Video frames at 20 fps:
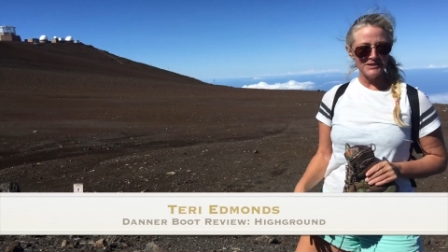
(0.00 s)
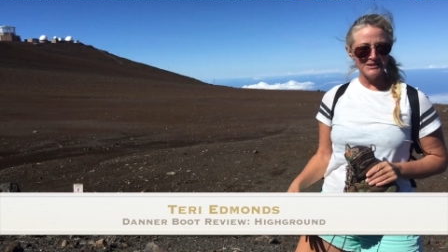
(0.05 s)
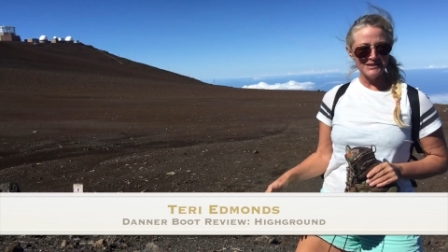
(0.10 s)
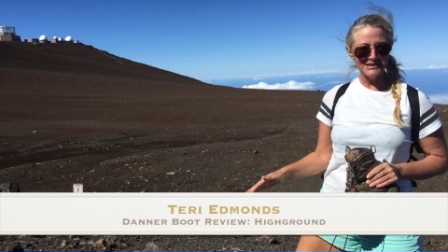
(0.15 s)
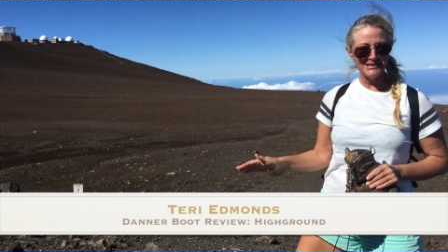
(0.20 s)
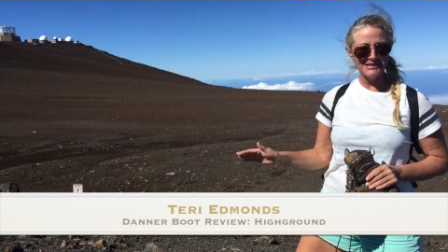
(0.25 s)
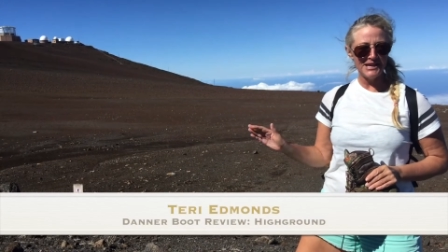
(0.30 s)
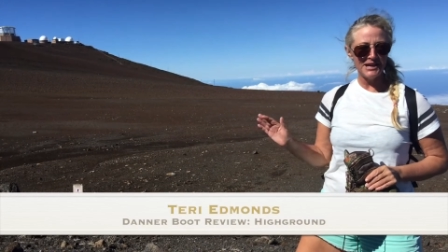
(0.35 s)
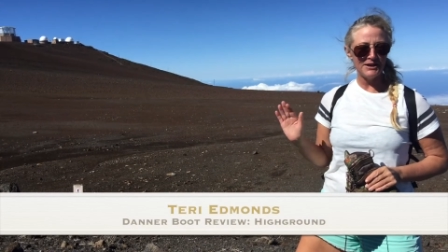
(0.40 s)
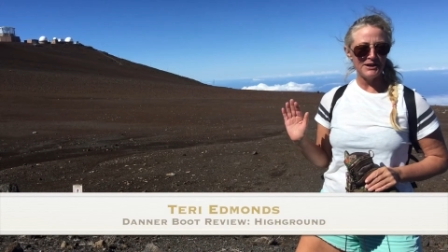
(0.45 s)

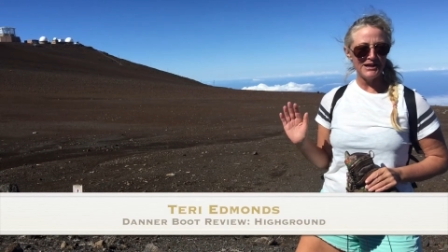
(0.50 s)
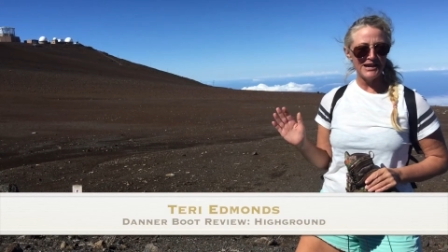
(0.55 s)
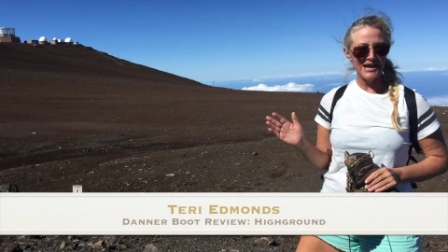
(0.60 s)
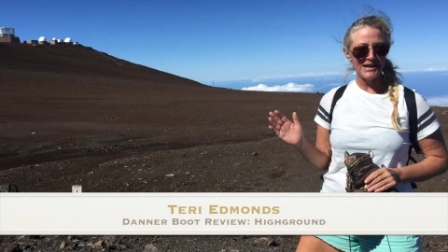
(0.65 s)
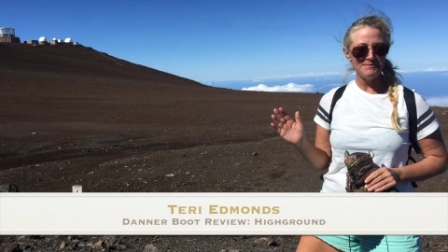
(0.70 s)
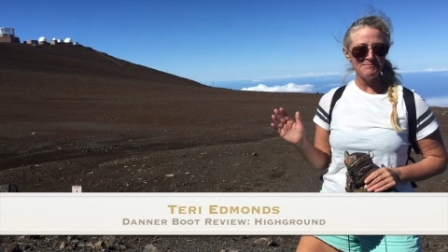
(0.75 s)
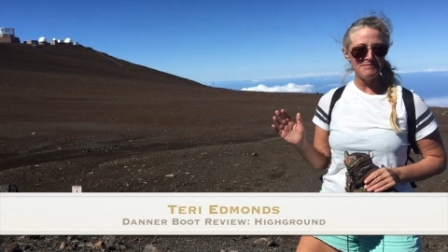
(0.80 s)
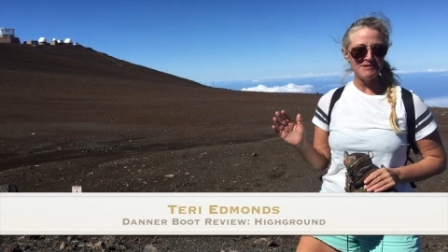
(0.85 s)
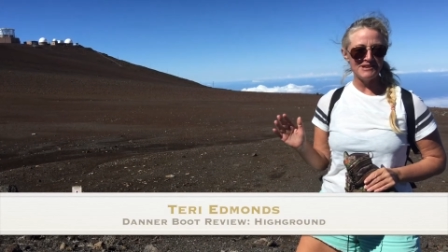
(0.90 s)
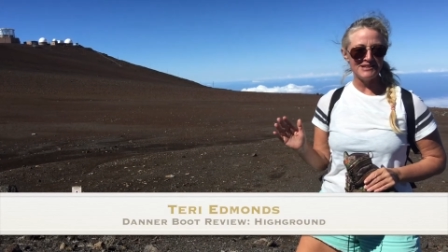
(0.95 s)
This is
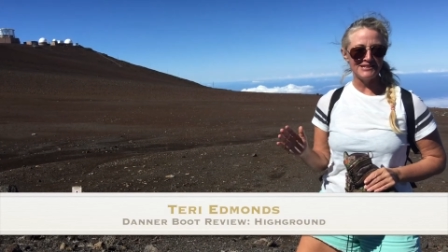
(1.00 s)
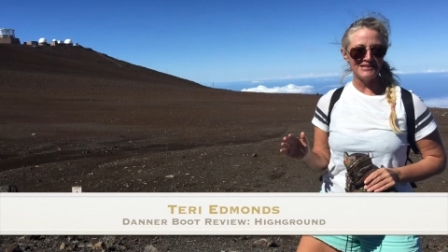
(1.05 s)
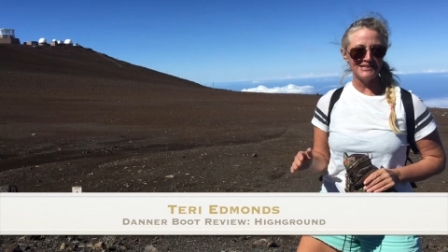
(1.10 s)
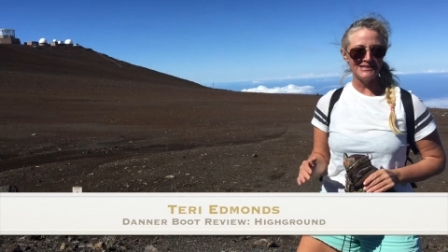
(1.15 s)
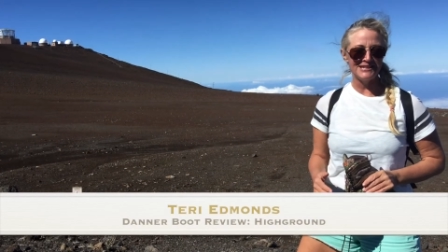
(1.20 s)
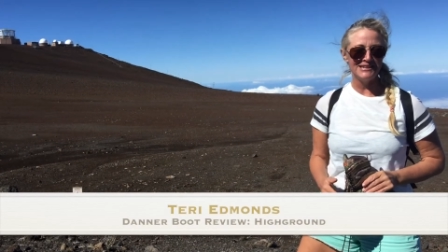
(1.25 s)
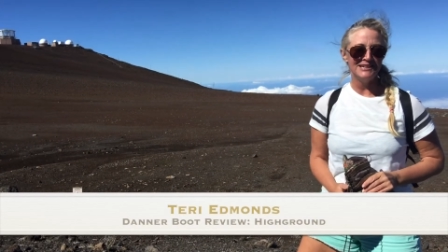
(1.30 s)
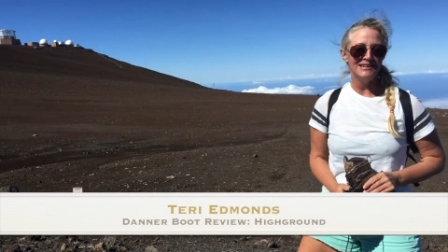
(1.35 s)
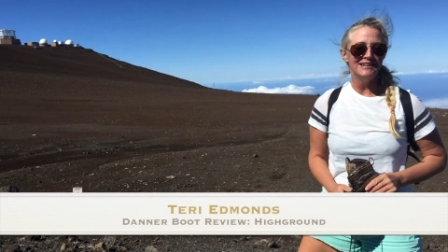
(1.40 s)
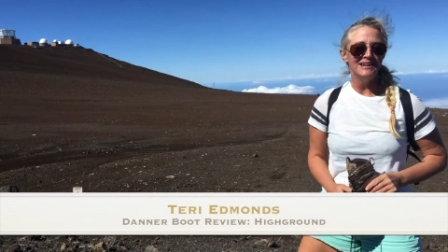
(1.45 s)
Teri
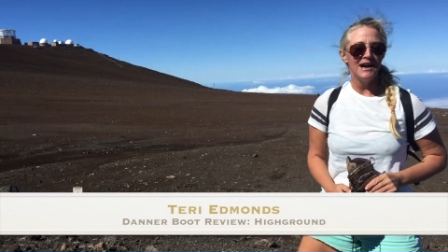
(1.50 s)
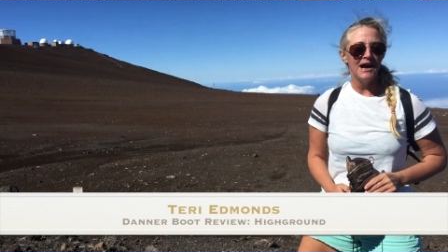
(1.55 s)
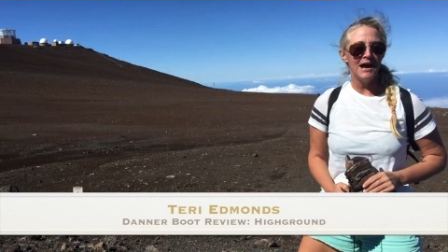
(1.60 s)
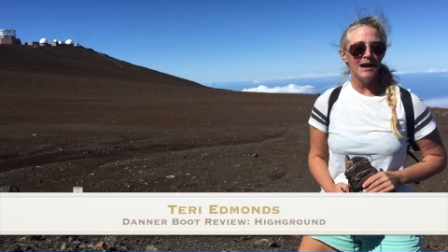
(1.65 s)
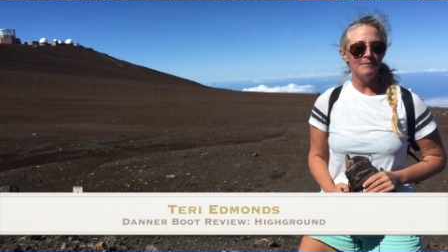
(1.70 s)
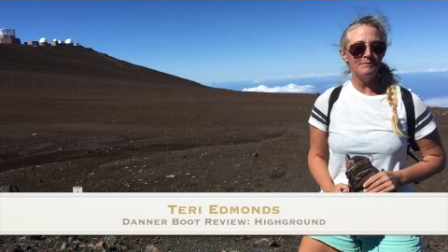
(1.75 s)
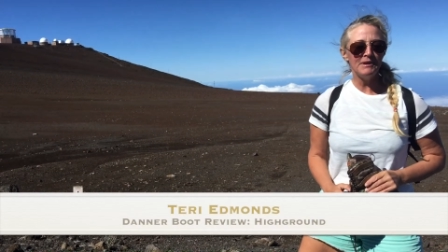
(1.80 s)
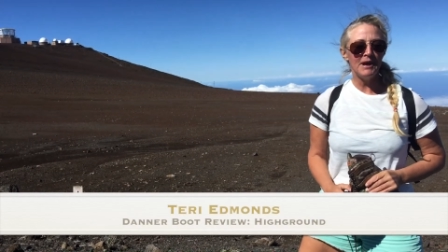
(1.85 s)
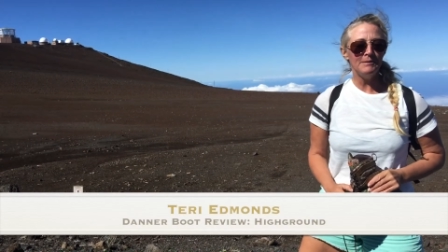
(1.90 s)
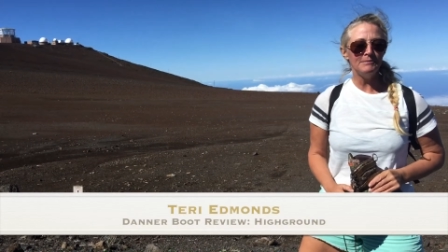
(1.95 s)
Edmonds.
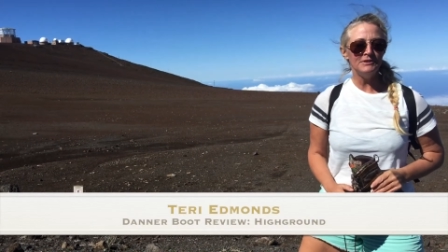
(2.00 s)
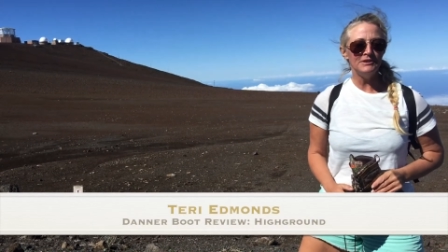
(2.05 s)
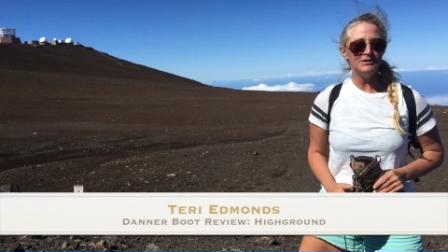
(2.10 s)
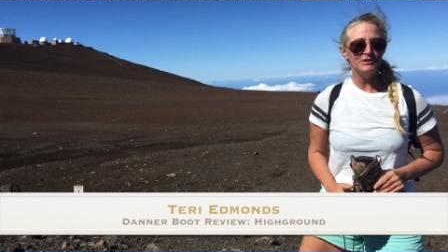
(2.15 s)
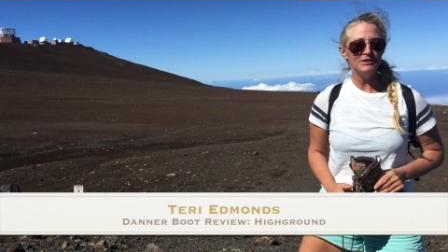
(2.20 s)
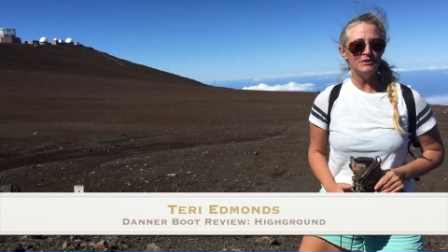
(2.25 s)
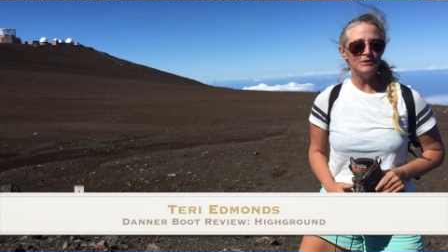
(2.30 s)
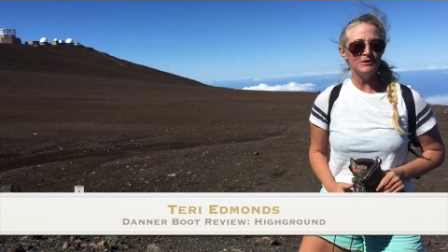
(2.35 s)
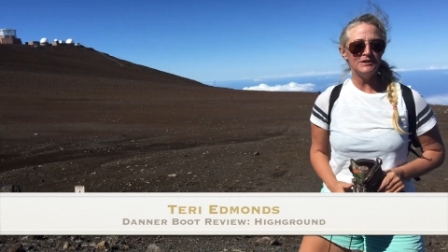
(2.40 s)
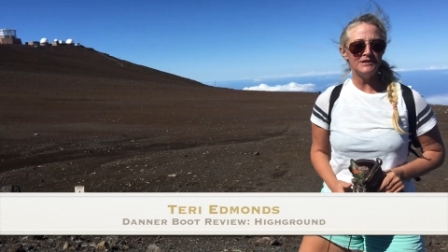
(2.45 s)
I'm coming
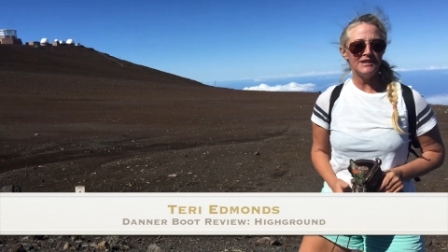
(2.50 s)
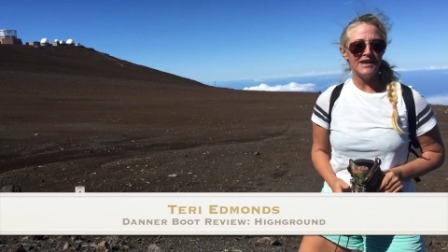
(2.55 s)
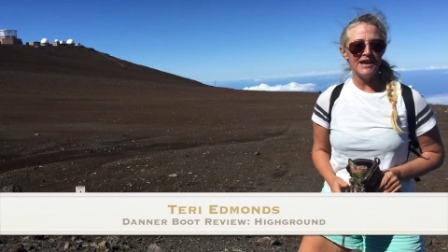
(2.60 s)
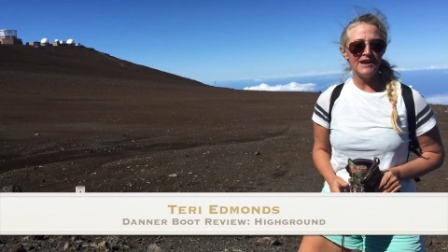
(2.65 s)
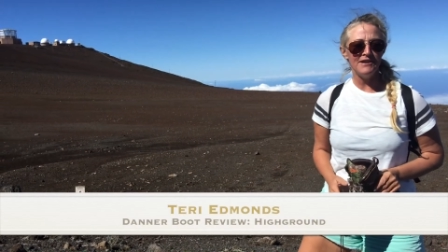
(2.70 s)
to you